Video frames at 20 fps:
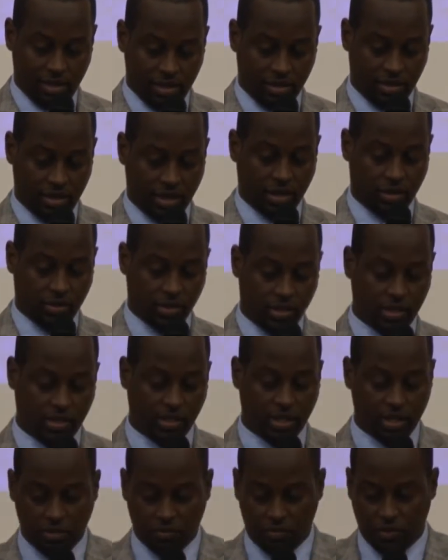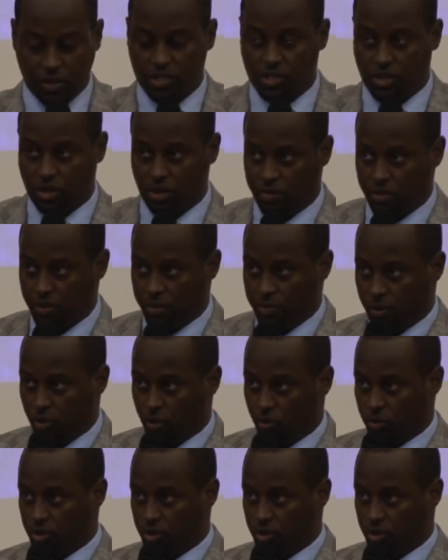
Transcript: there is an infection of the bone